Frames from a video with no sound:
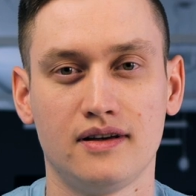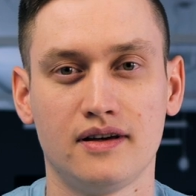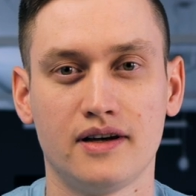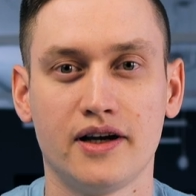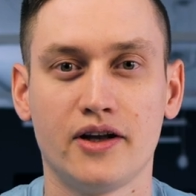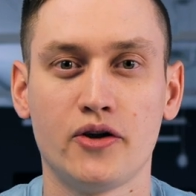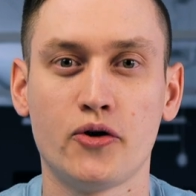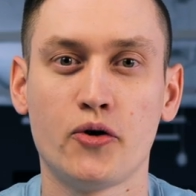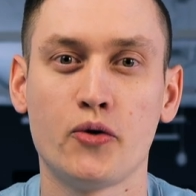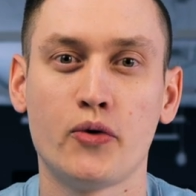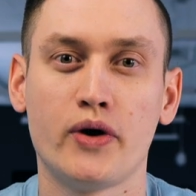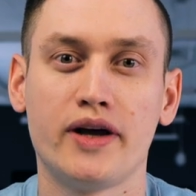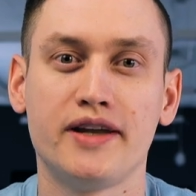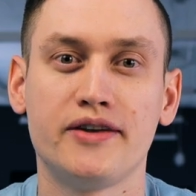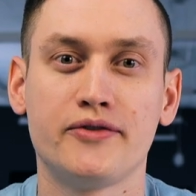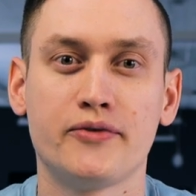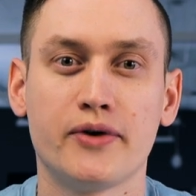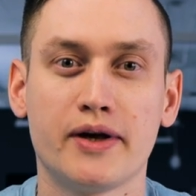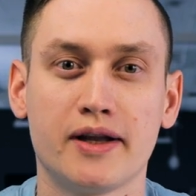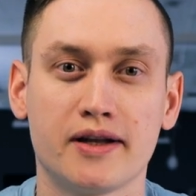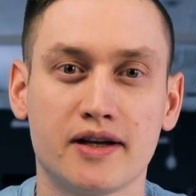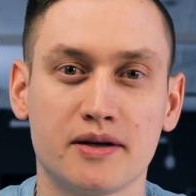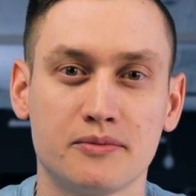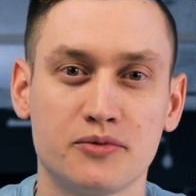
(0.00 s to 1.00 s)
Hello and
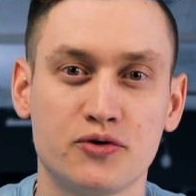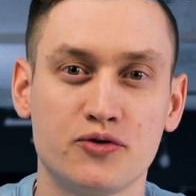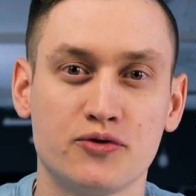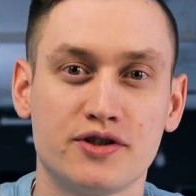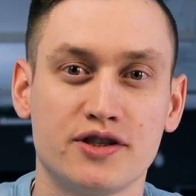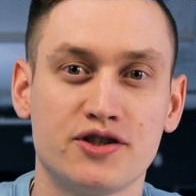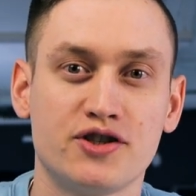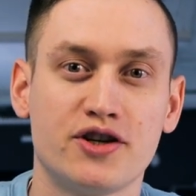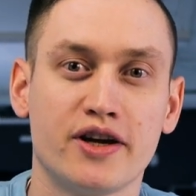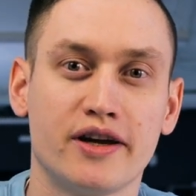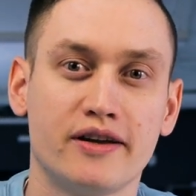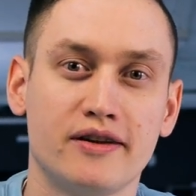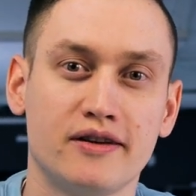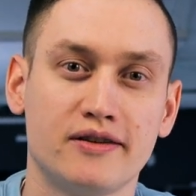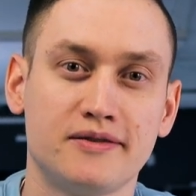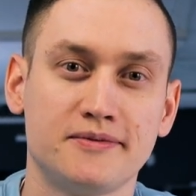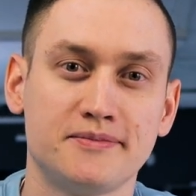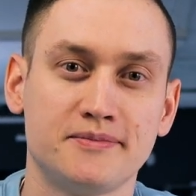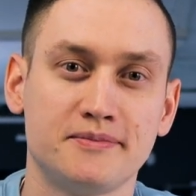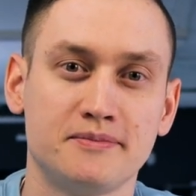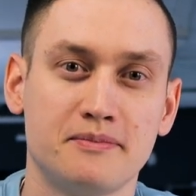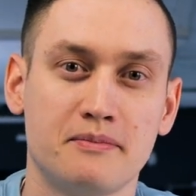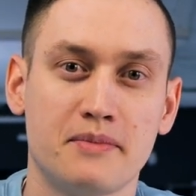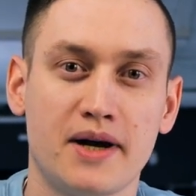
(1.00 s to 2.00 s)
welcome to the channel.
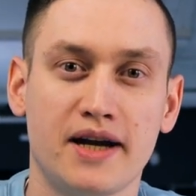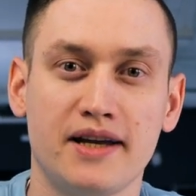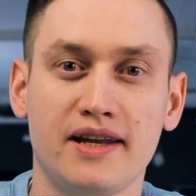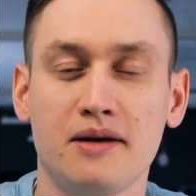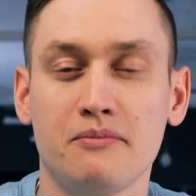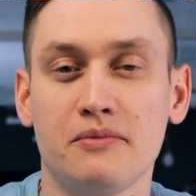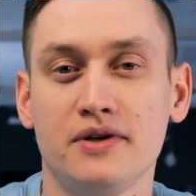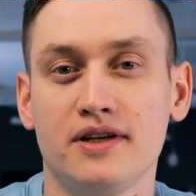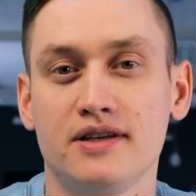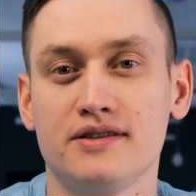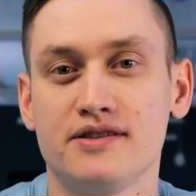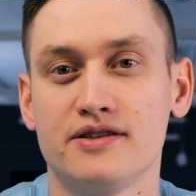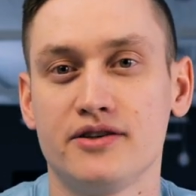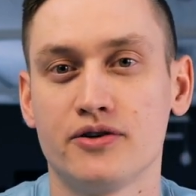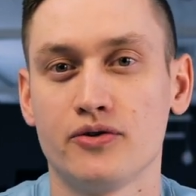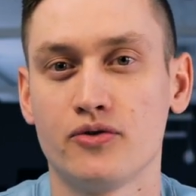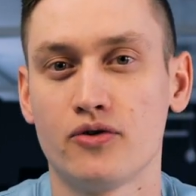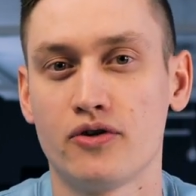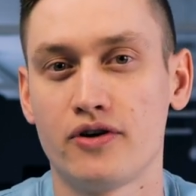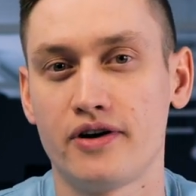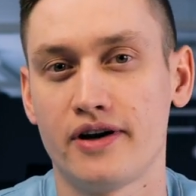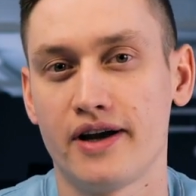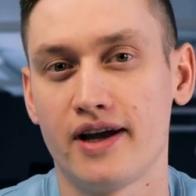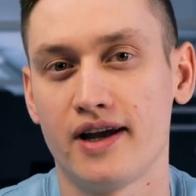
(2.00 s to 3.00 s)
My name is
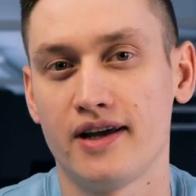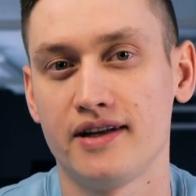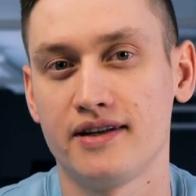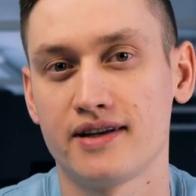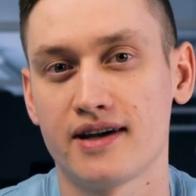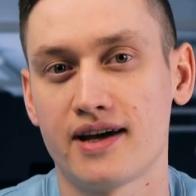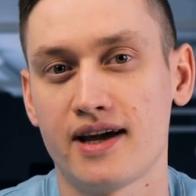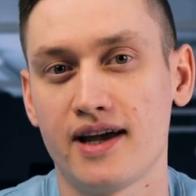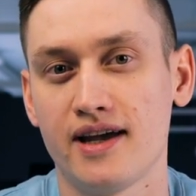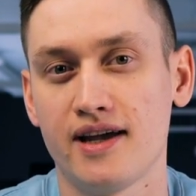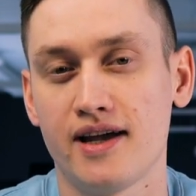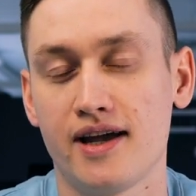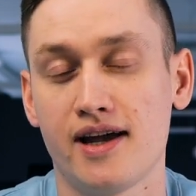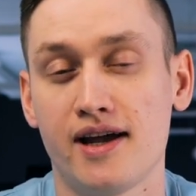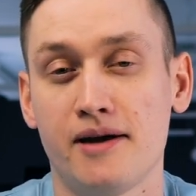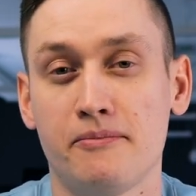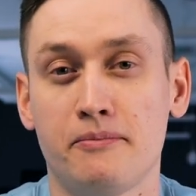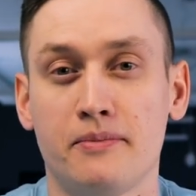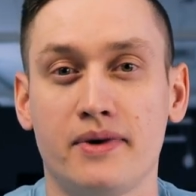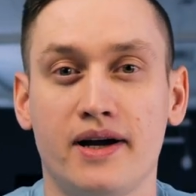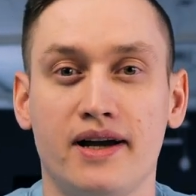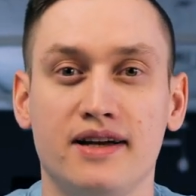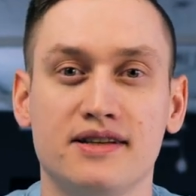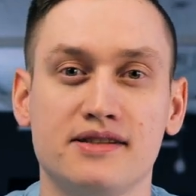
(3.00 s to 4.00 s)
Egor and I am
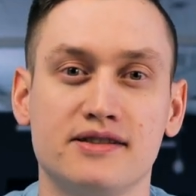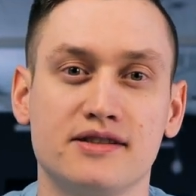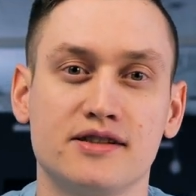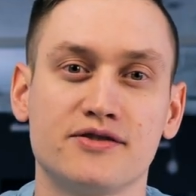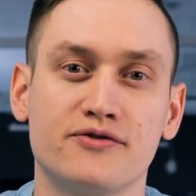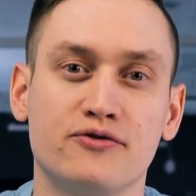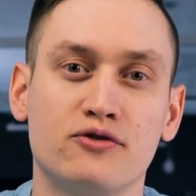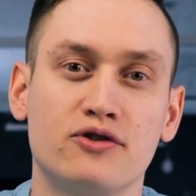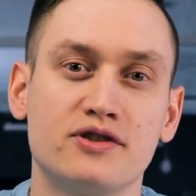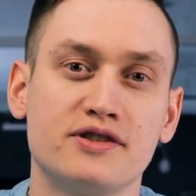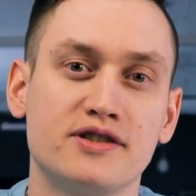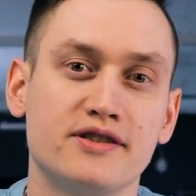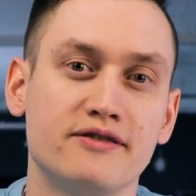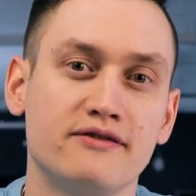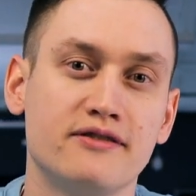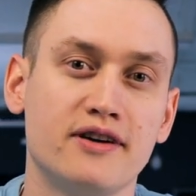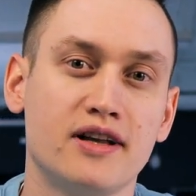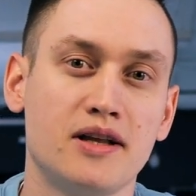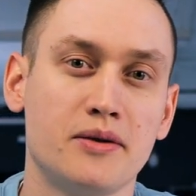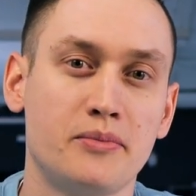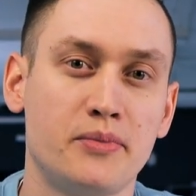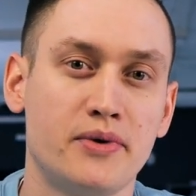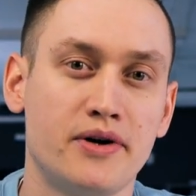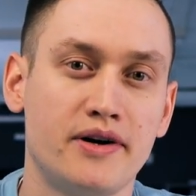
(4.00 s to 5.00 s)
a Salesforce
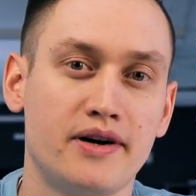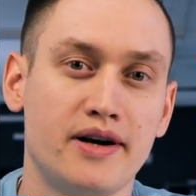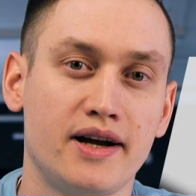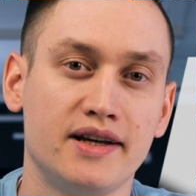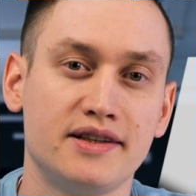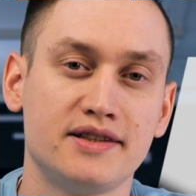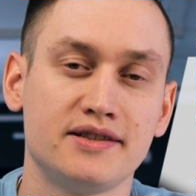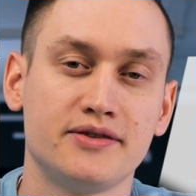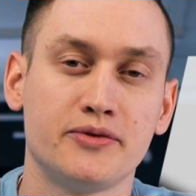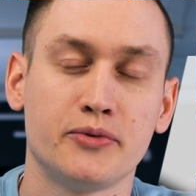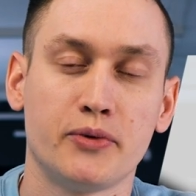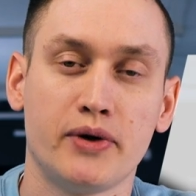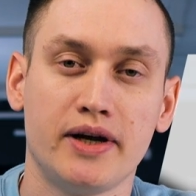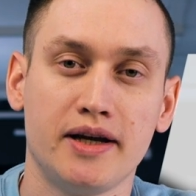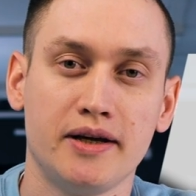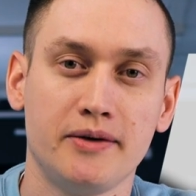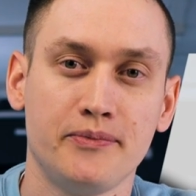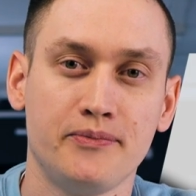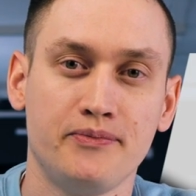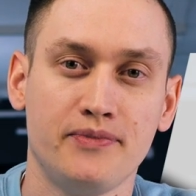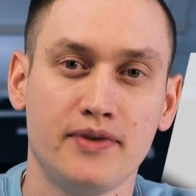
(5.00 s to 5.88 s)
developer at ENWAY.